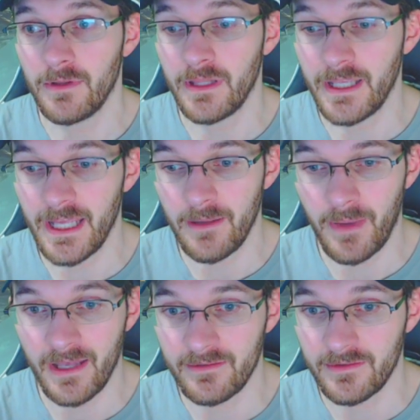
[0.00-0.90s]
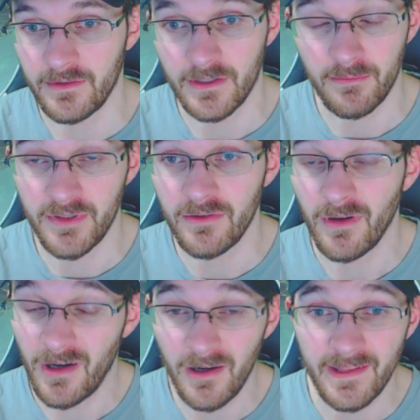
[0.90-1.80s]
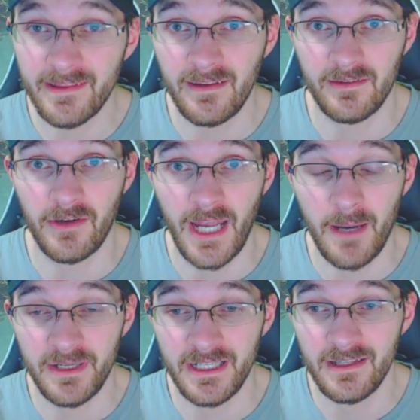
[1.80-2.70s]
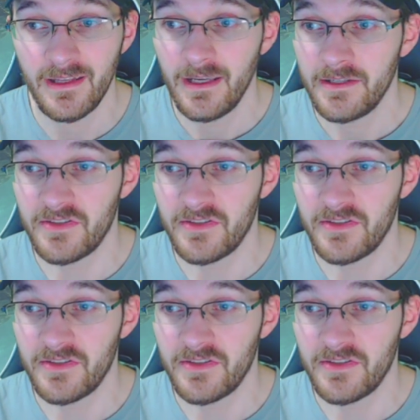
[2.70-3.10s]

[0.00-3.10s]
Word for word: where the game has to compute all the things that are happening,